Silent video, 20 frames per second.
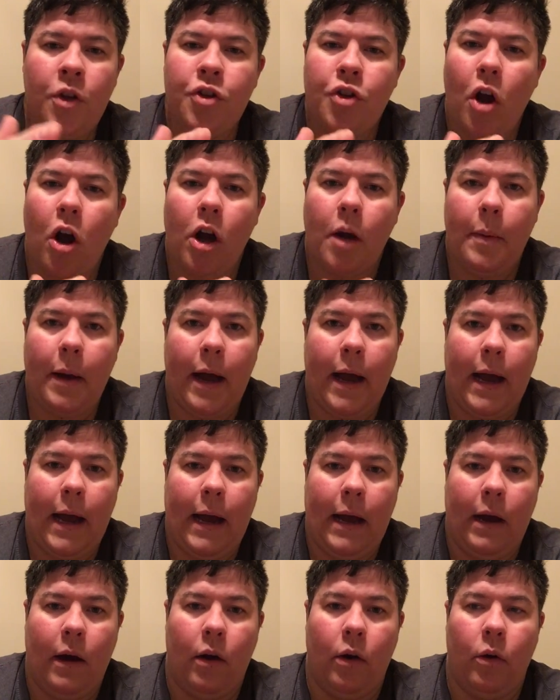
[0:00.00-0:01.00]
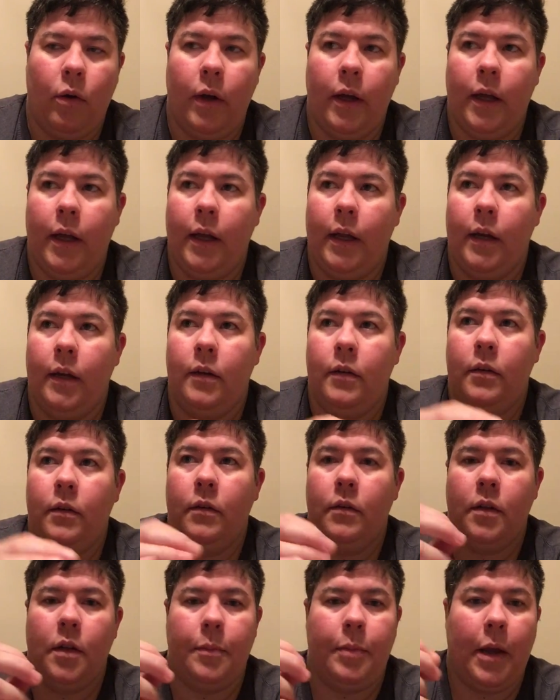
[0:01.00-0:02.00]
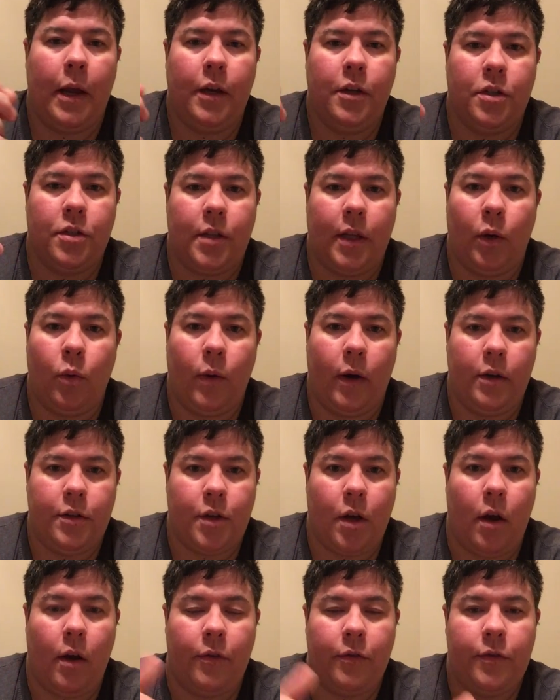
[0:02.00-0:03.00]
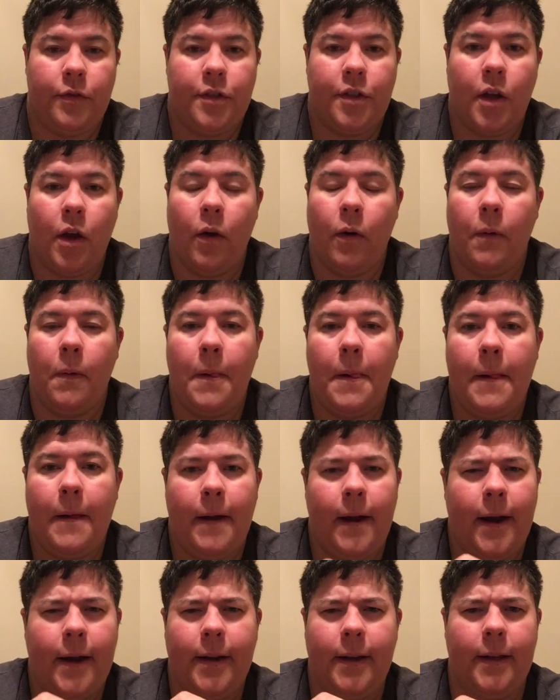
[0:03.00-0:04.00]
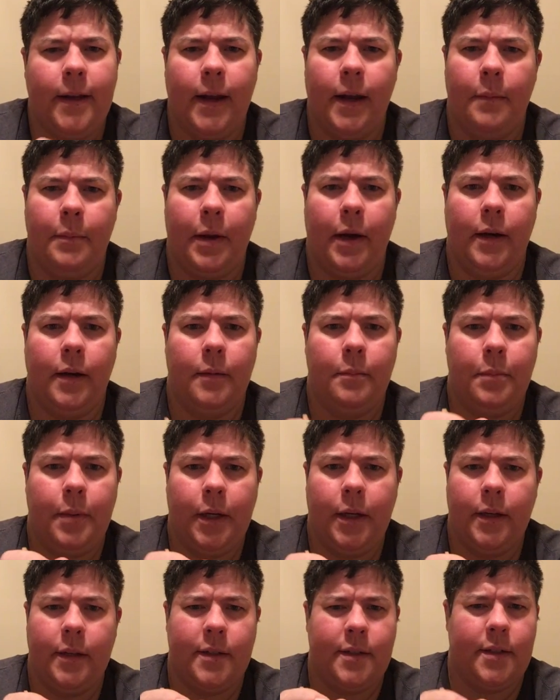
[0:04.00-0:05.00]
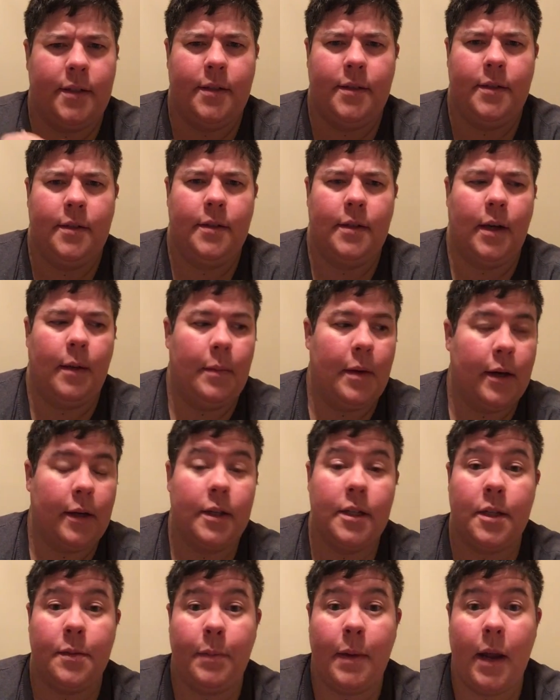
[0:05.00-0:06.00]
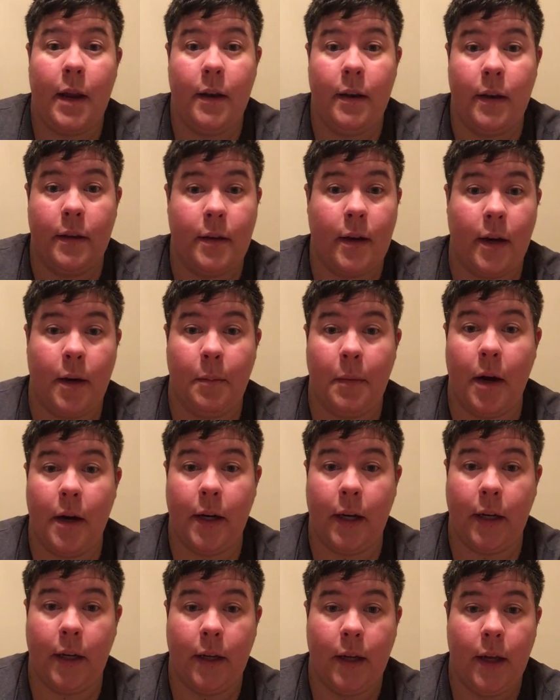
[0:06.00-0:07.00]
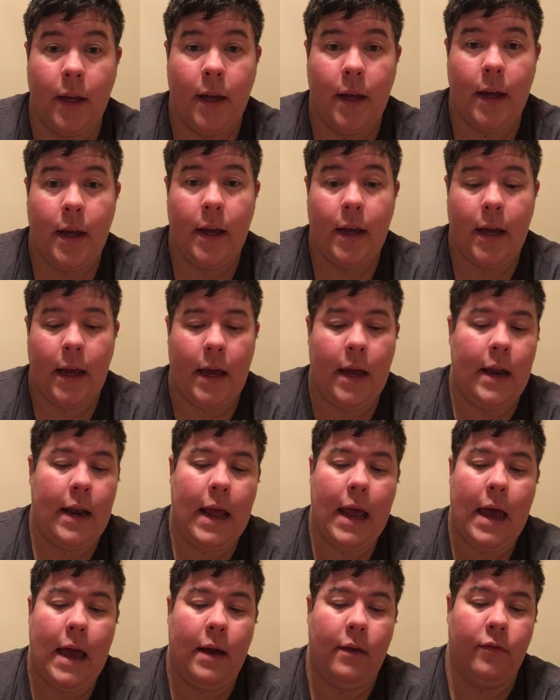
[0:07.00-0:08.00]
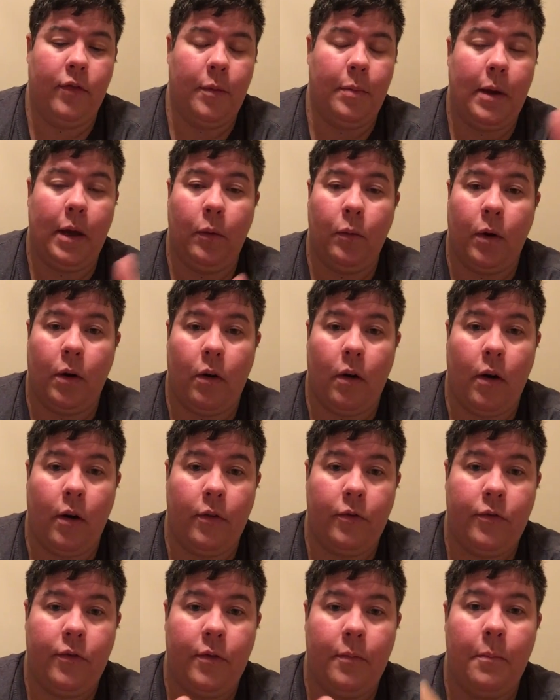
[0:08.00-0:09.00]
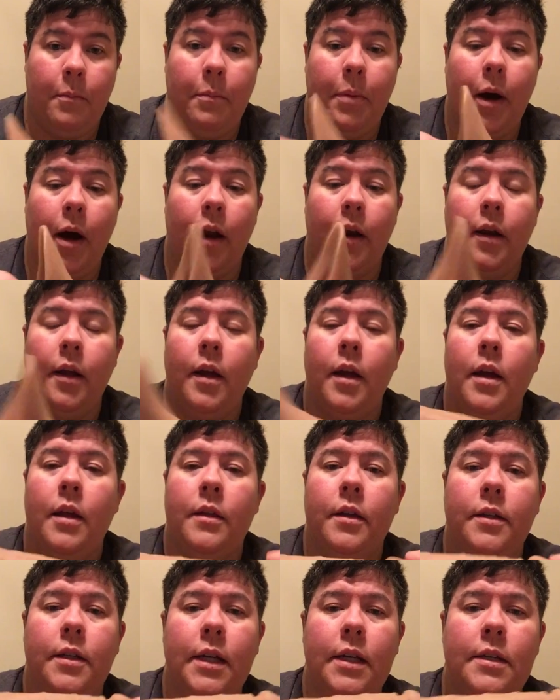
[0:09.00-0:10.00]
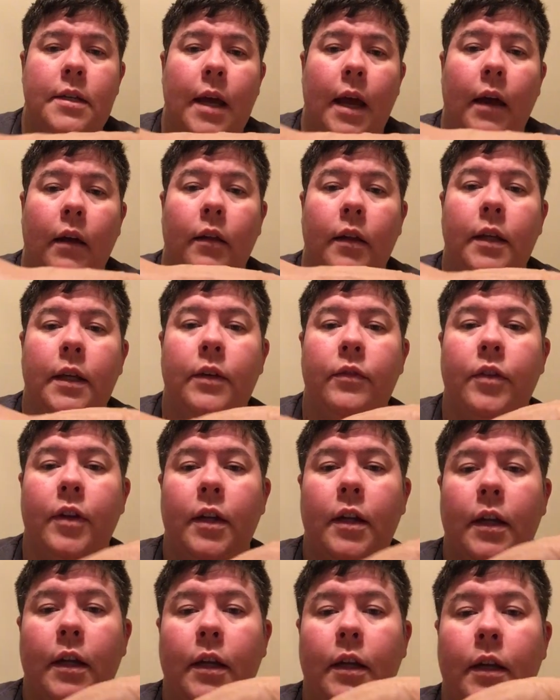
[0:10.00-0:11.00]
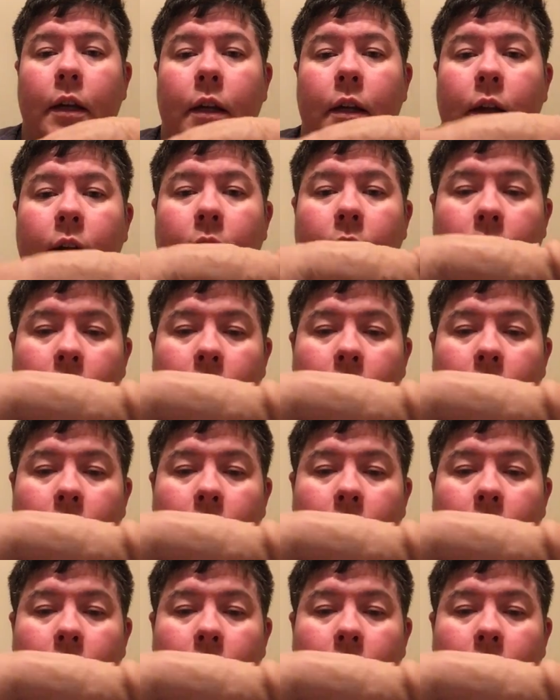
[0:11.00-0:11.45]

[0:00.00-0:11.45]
talk about how the paint just like wears off. So I didn't get it painted because I'm not going to spend a ton of money and have the paint wear off. But the detail, even in